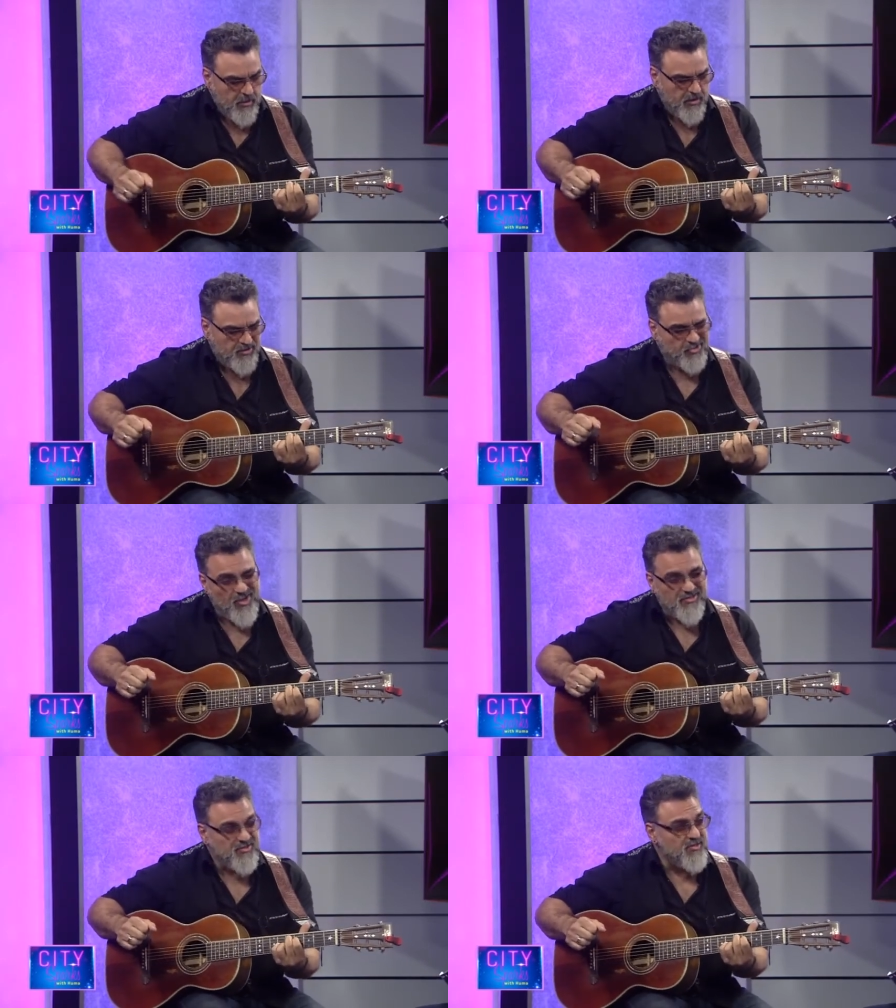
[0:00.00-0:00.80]

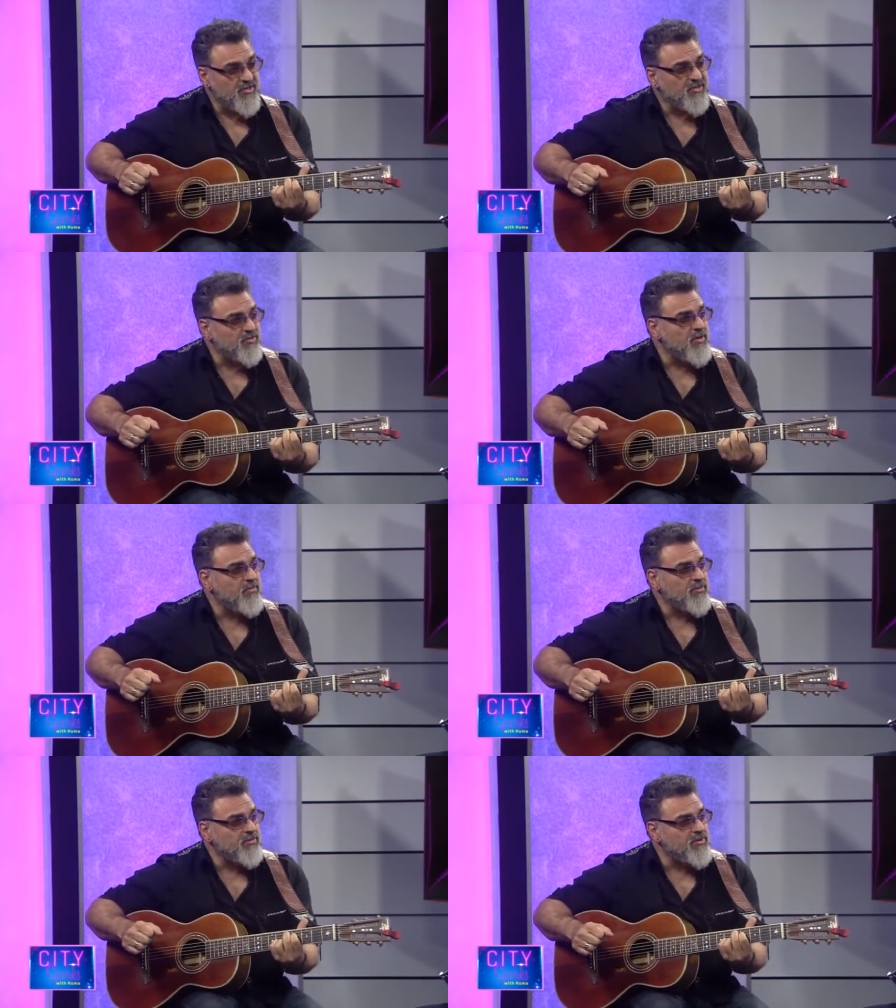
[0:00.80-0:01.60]
Atrocities
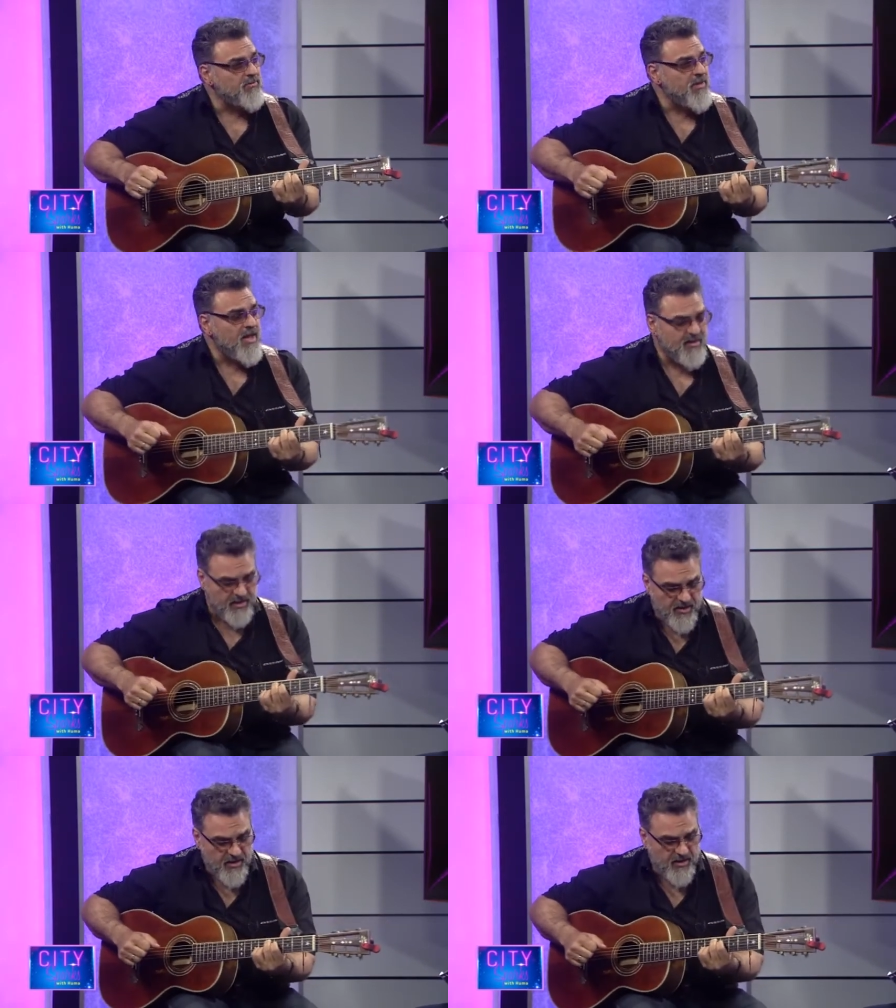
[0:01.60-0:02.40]
rumbled in my
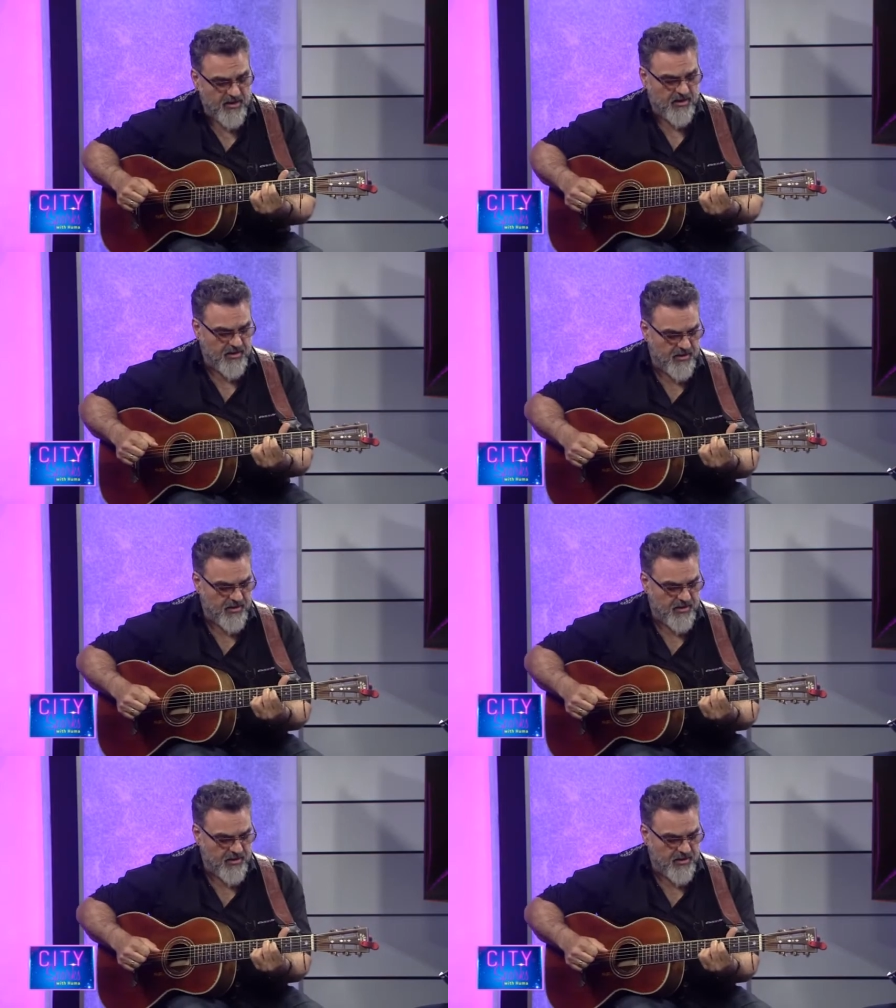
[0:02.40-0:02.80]
gut.